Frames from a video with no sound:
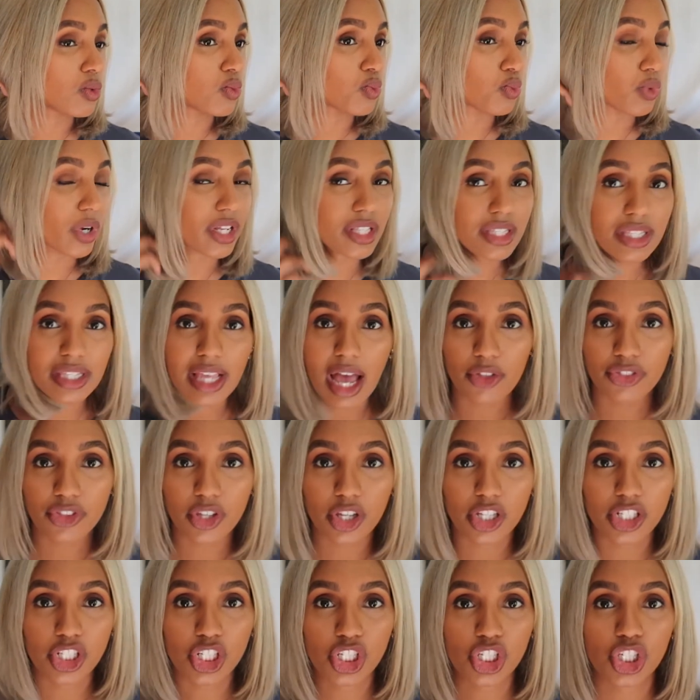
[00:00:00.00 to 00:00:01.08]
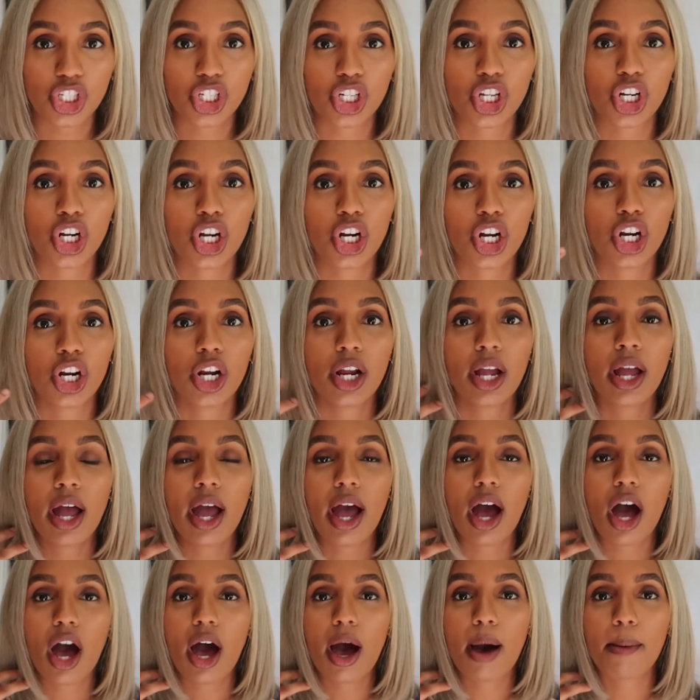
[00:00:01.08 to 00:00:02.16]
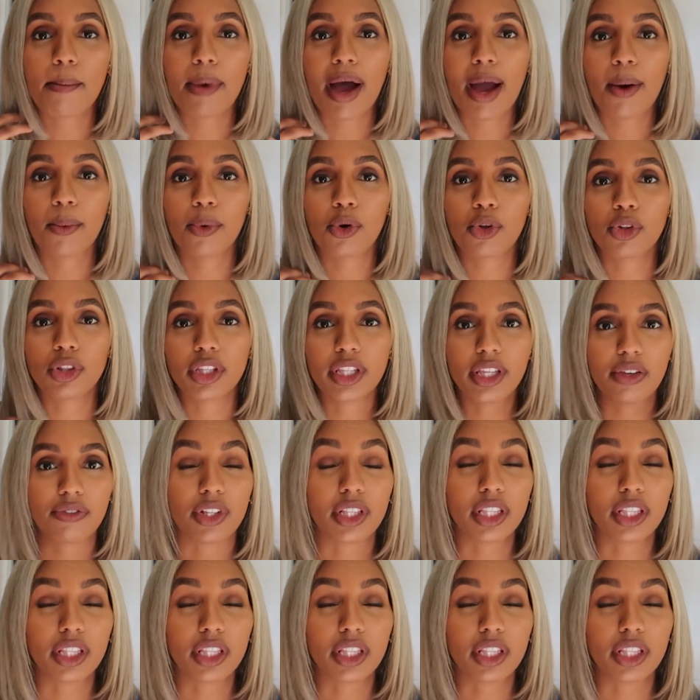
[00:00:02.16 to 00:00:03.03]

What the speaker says: rinse out the conditioner, I will leave a